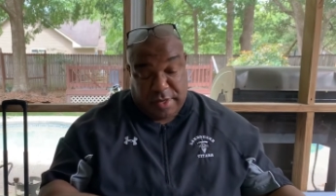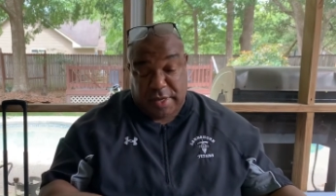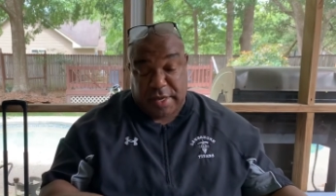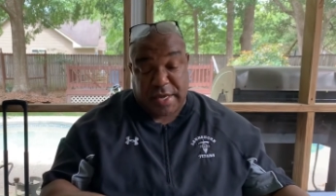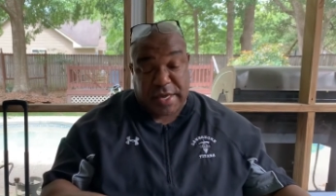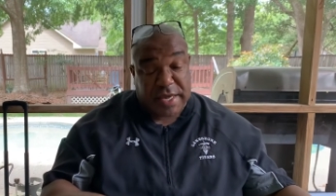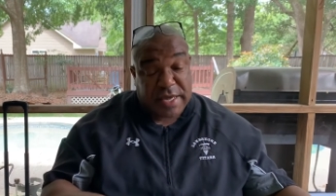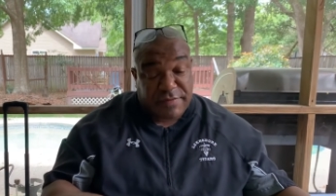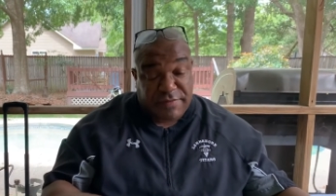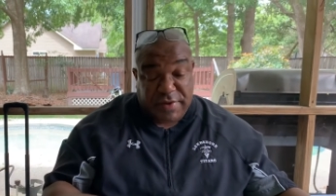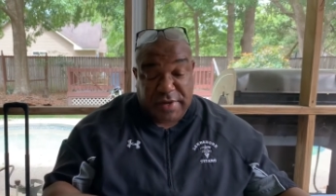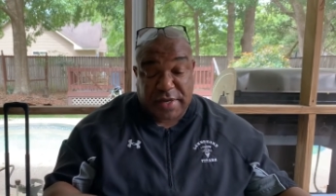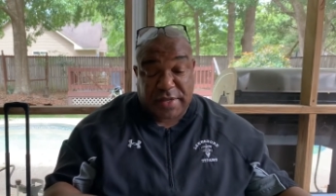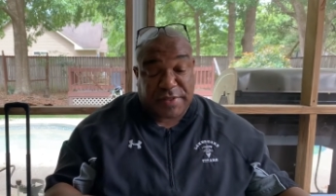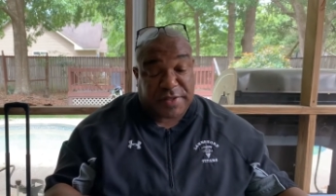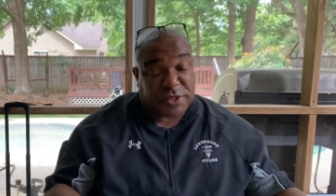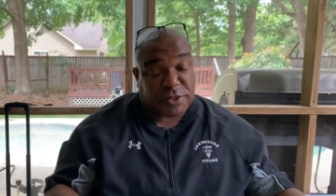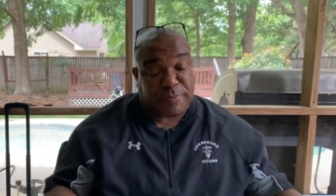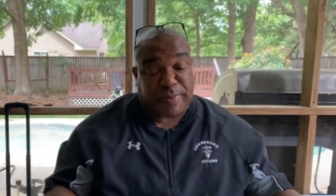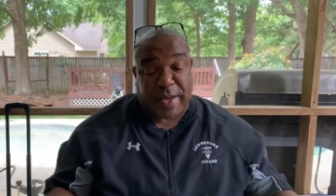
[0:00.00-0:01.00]
even in
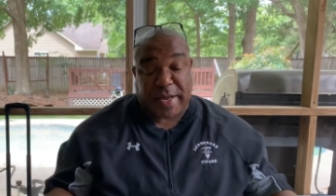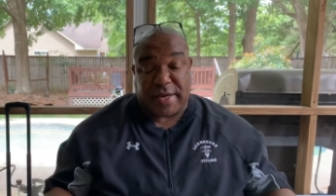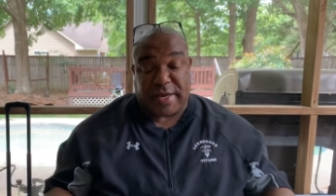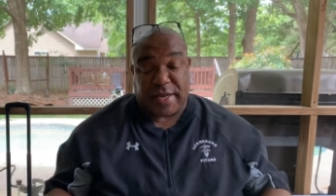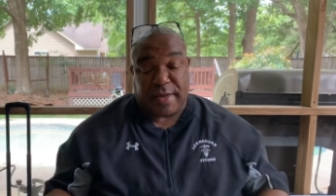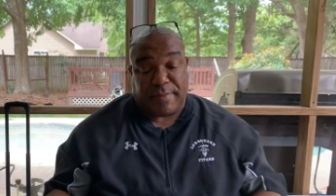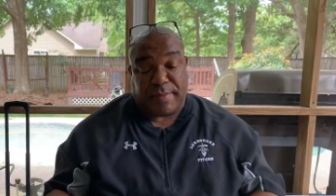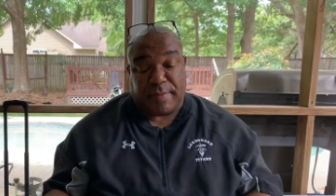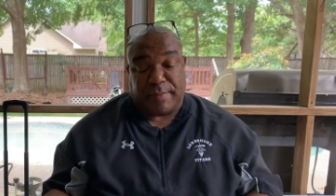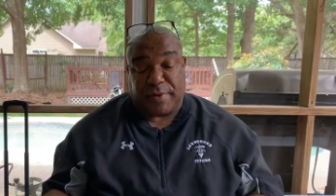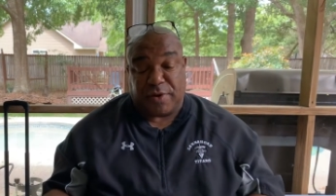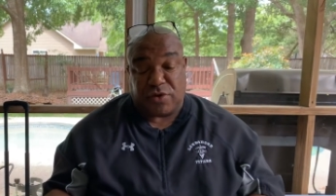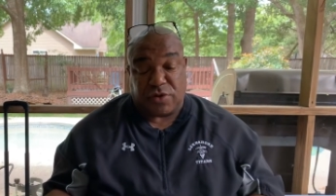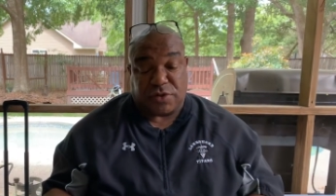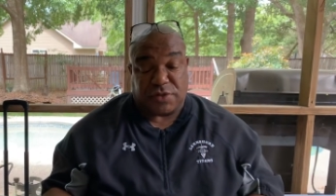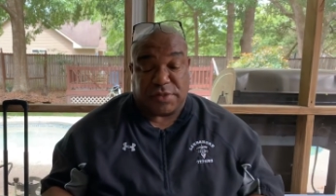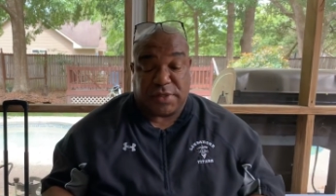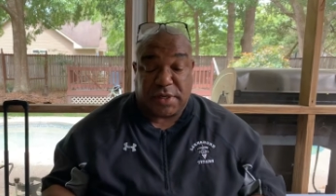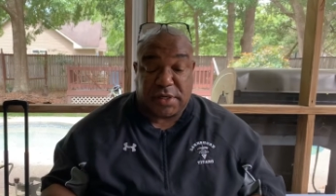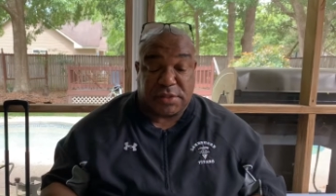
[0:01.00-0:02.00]
this pandemic,
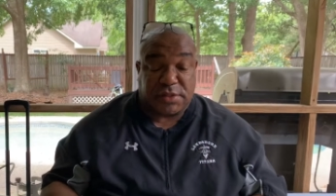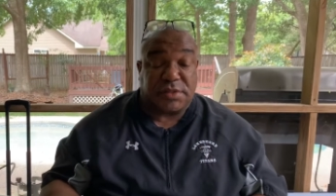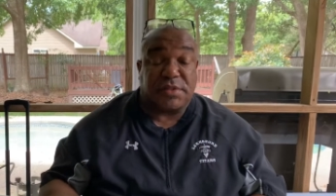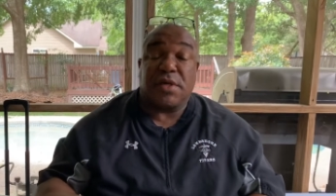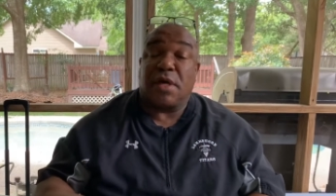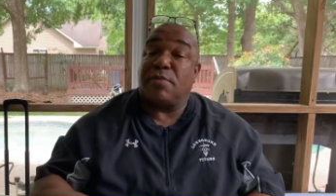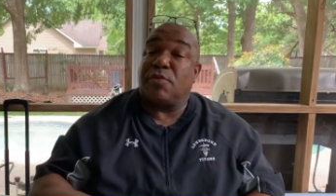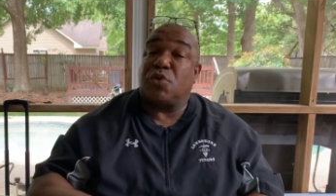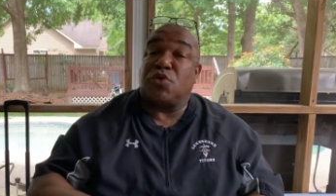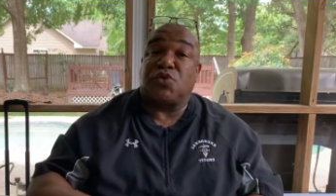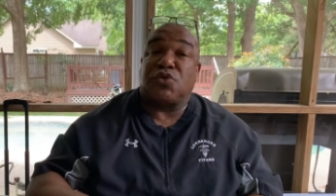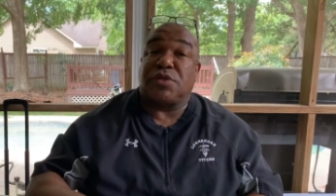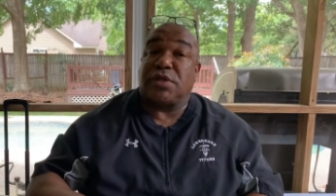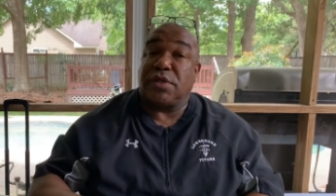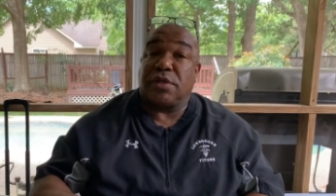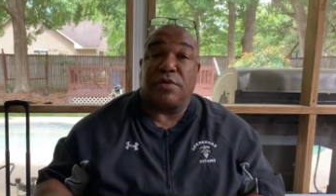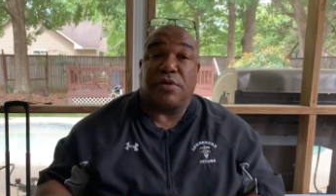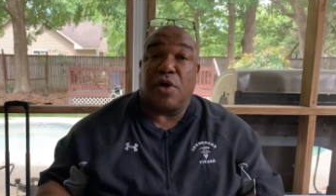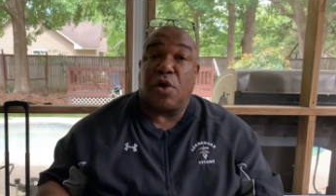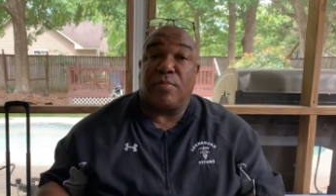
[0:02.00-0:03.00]
because there are some who
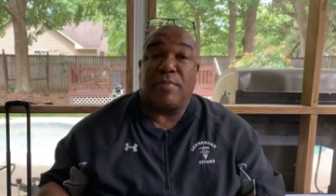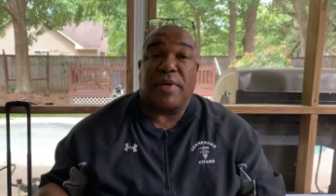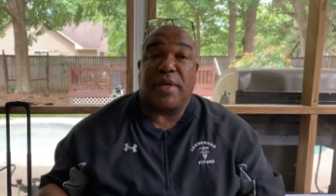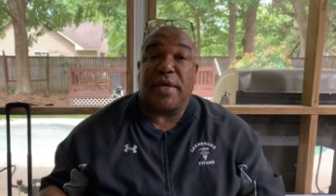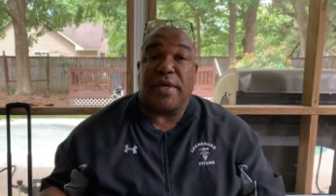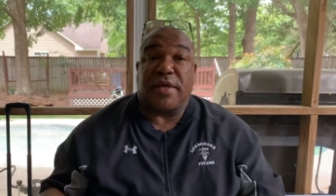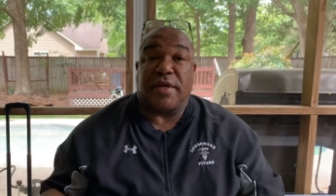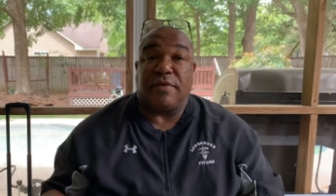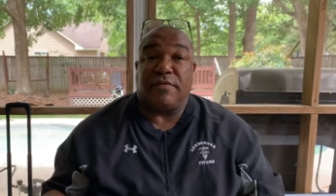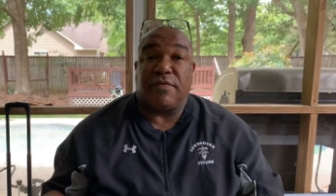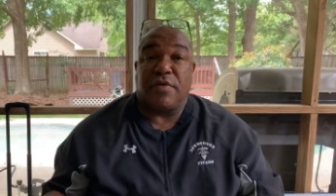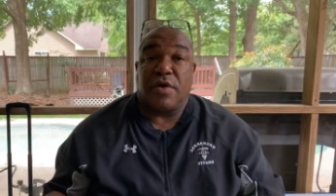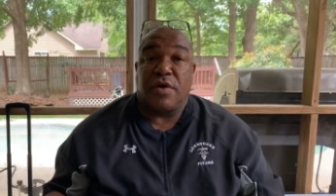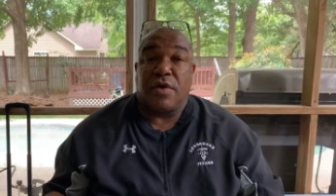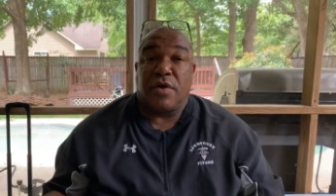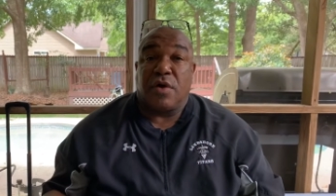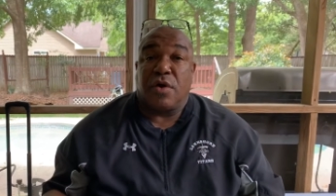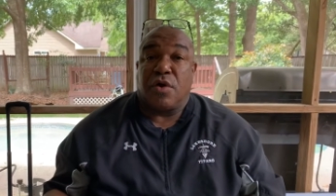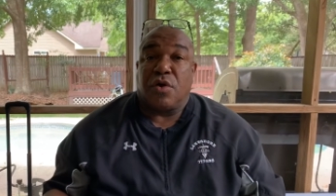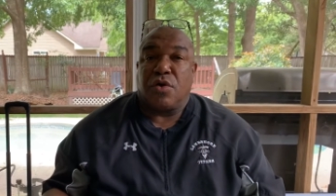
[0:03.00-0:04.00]
still don't believe,
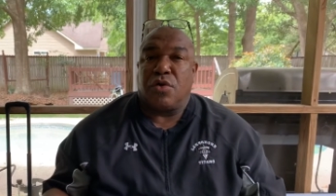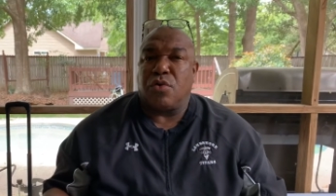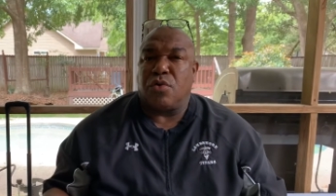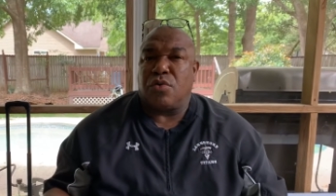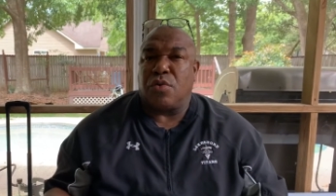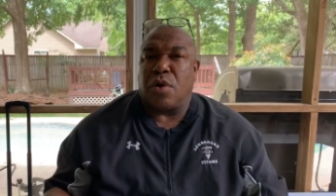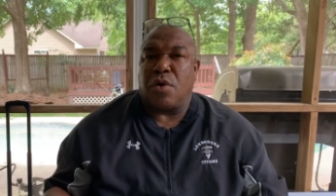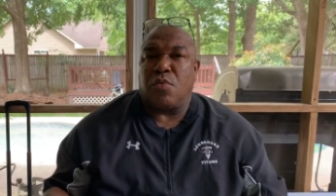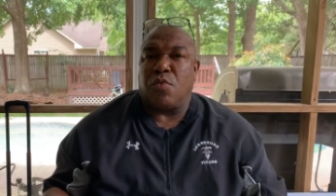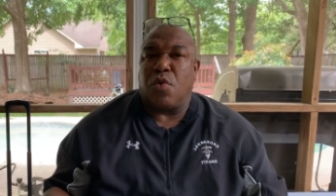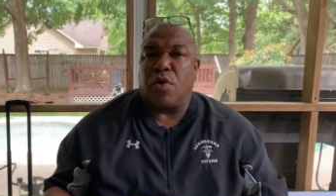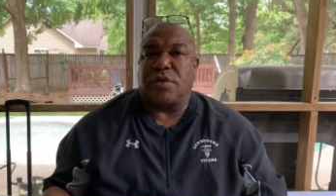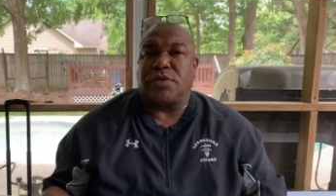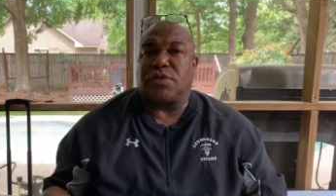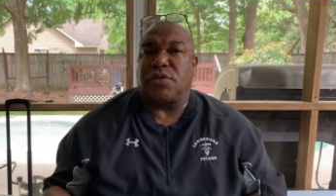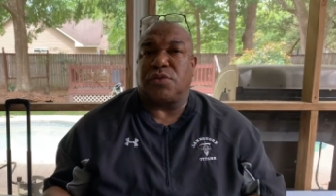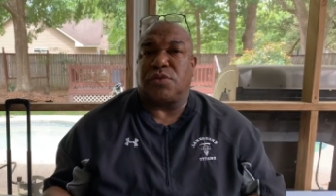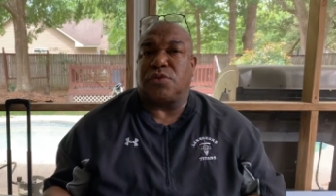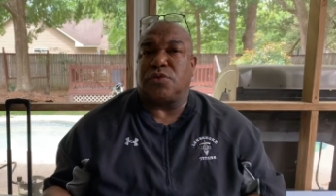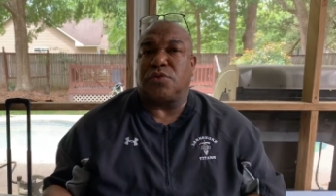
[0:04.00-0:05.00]
who don't want
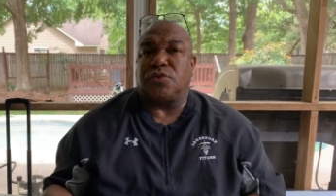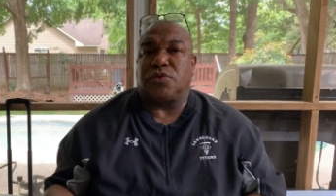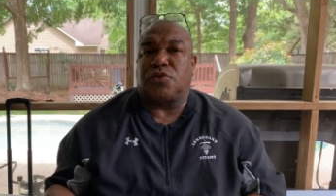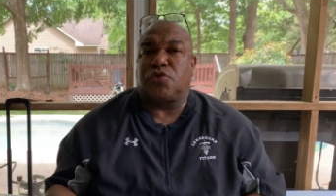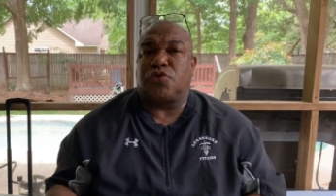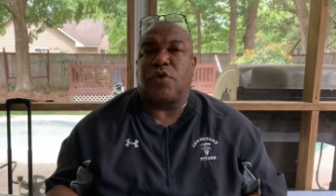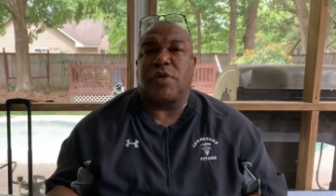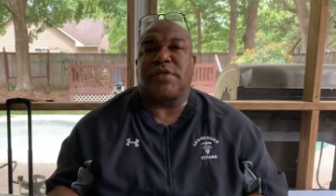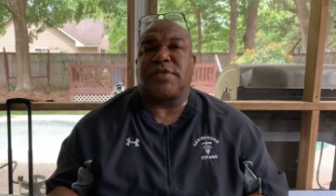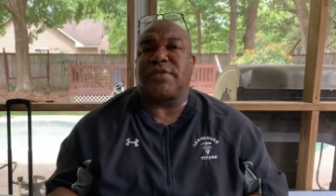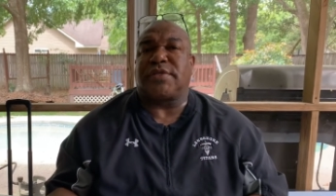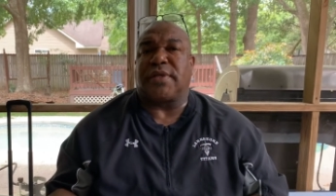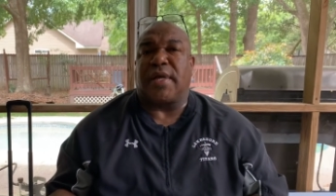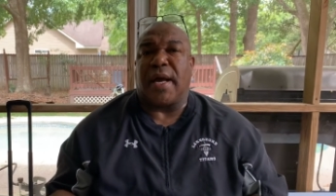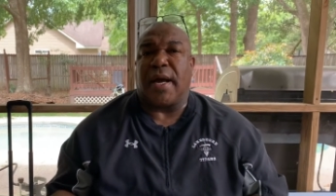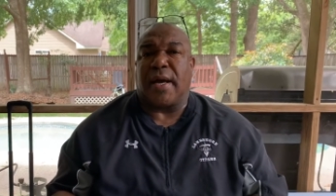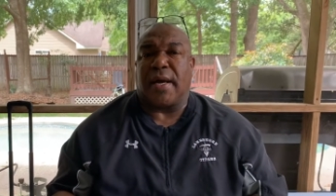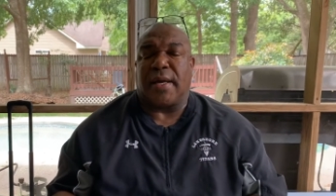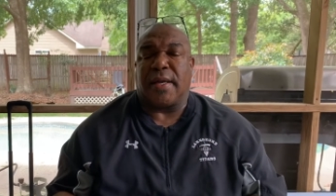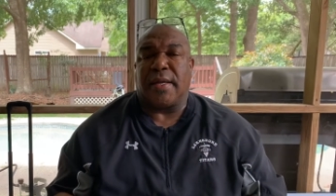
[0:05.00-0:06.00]
to trust
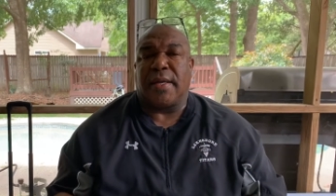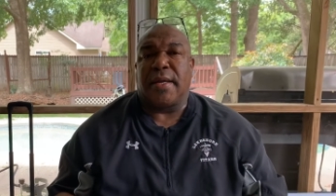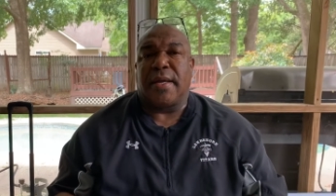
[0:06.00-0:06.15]
God.